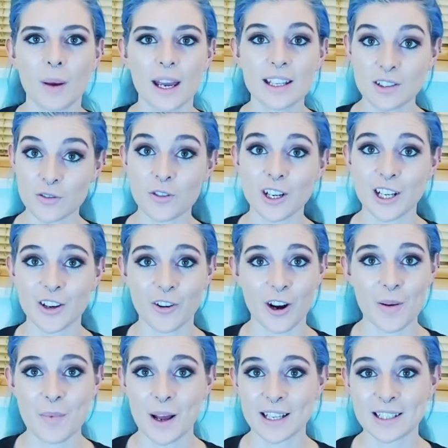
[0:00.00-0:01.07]
is a really
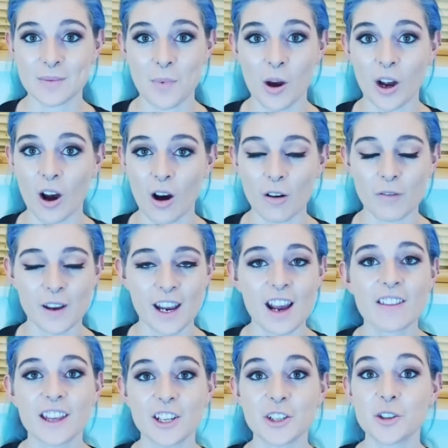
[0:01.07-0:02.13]
great place to buy coffee.
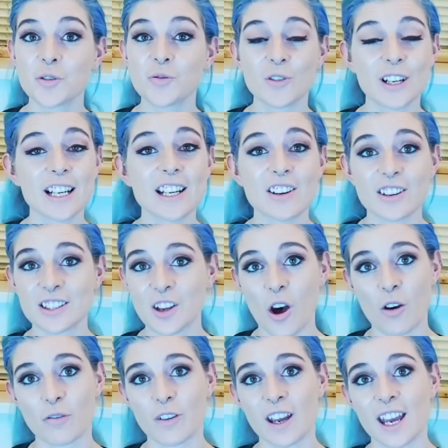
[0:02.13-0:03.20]
They do really nice
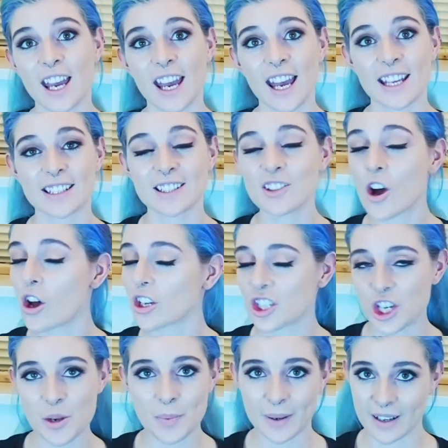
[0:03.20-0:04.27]
coffee, it's not
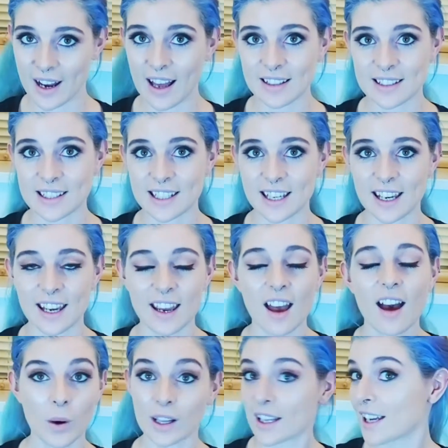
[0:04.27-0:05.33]
cheap and nasty,
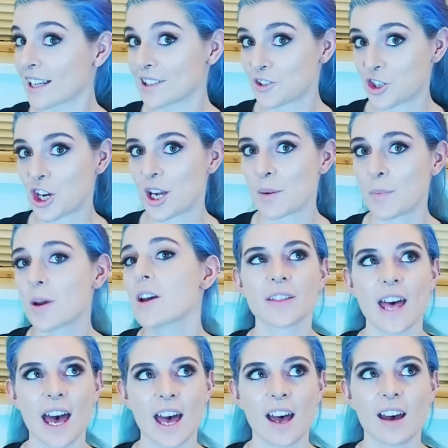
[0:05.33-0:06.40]
well it is cheap.
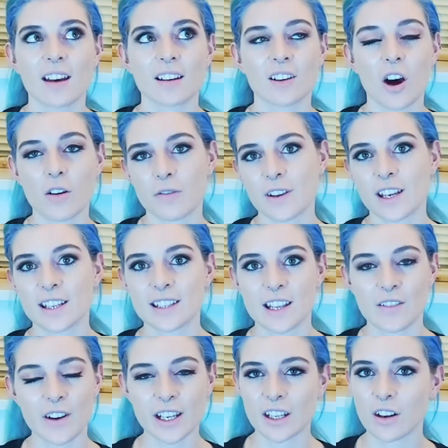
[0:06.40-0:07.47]
Their
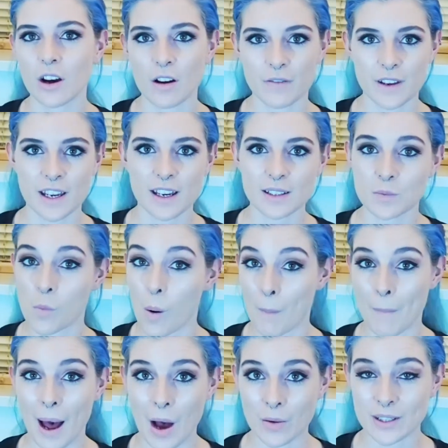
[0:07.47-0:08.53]
regular coffee is
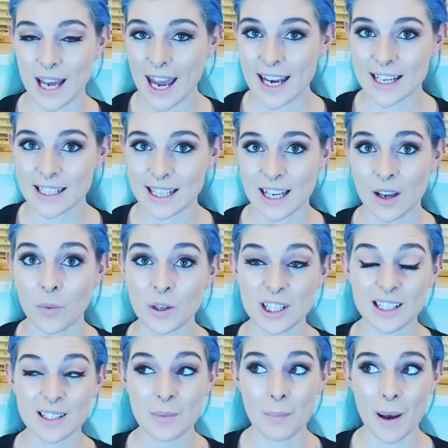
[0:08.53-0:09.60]
£1.80, which
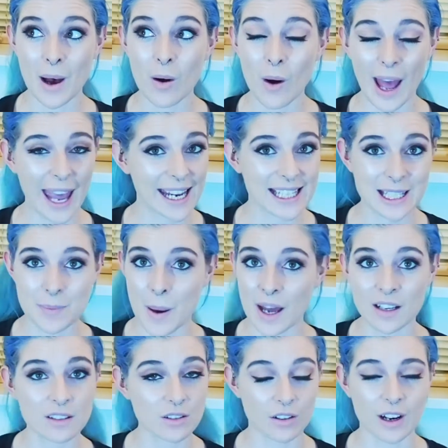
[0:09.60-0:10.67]
is about 80
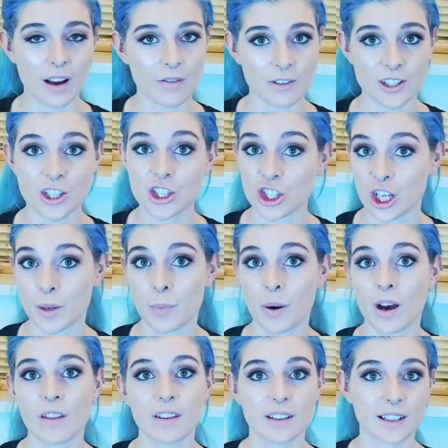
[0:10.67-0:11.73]
pence on average
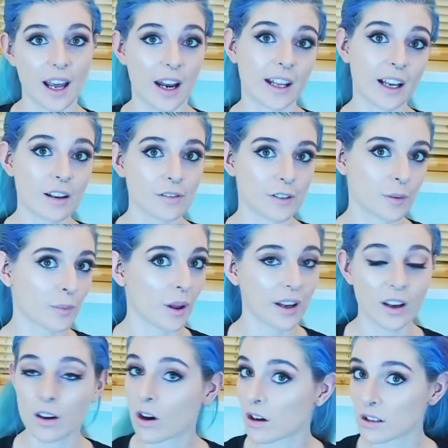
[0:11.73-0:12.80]
cheaper than getting it from like
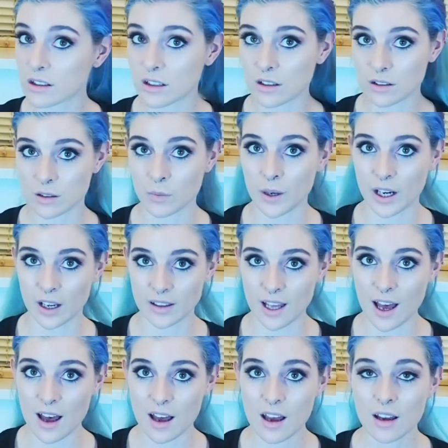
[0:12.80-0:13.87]
Costa or somewhere like
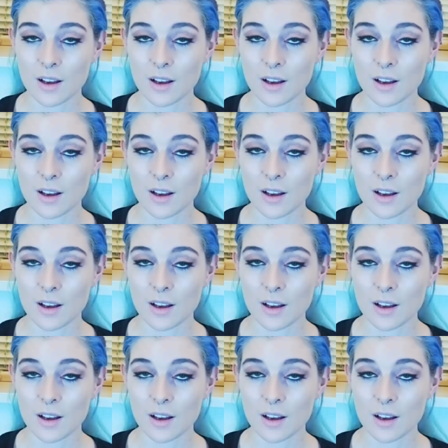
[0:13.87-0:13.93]
that.